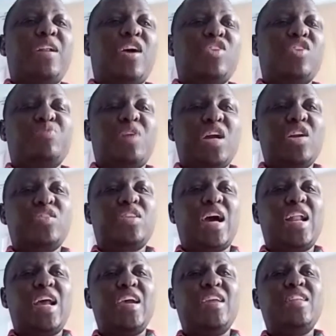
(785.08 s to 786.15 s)
Allah subhanahu
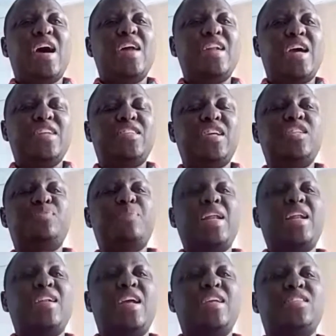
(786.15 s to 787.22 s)
wa ta'ala in that night. It's
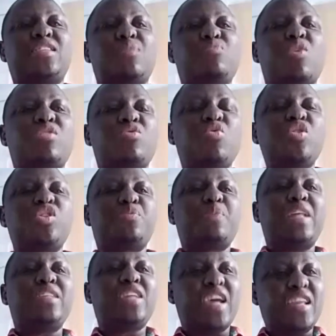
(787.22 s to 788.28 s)
better than someone who
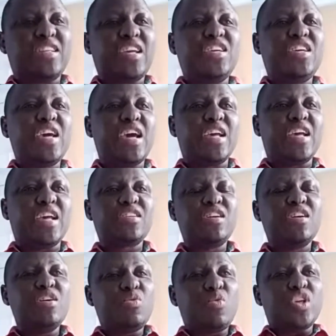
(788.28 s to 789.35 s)
spent 80 years
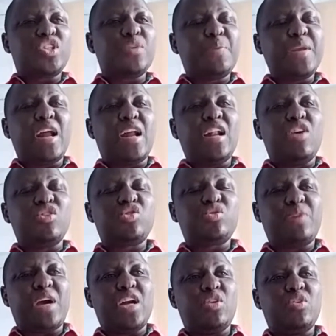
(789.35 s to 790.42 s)
worshiping Allah
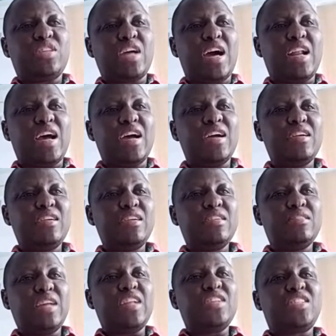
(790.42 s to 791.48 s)
subhanahu wa ta'ala.
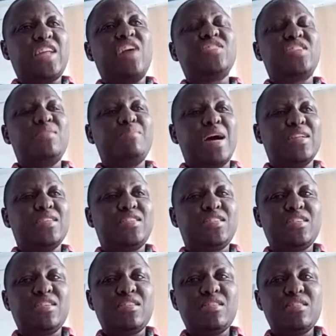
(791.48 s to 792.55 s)
That is 1,000
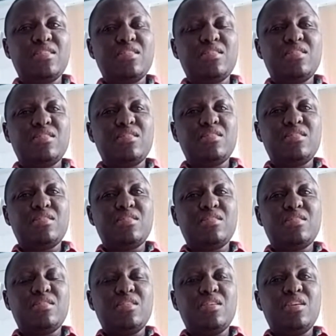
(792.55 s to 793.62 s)
months.
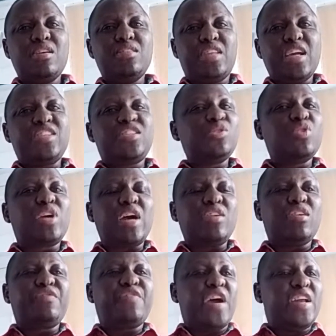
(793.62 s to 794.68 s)
This you
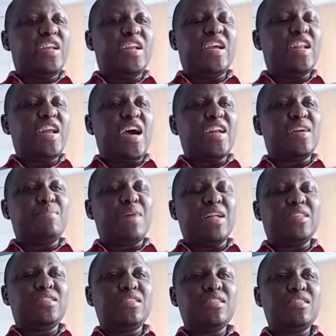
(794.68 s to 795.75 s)
cannot find in any other
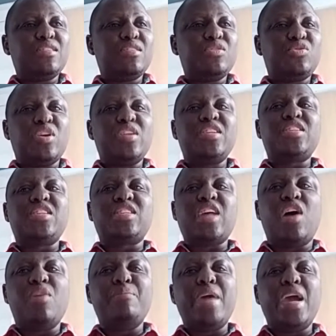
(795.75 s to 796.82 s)
month. So this is
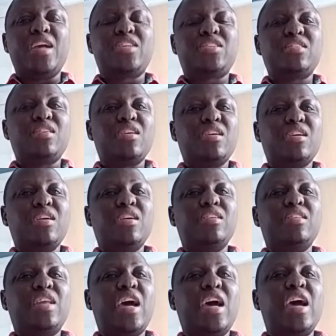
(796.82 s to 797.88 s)
how it makes
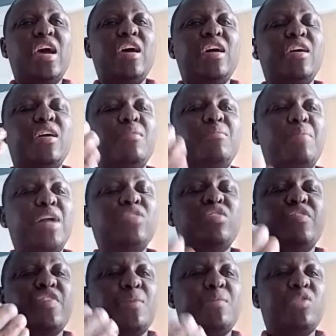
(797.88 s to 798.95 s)
the month
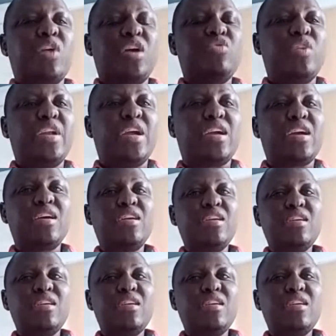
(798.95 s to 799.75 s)
of Ramadan unique.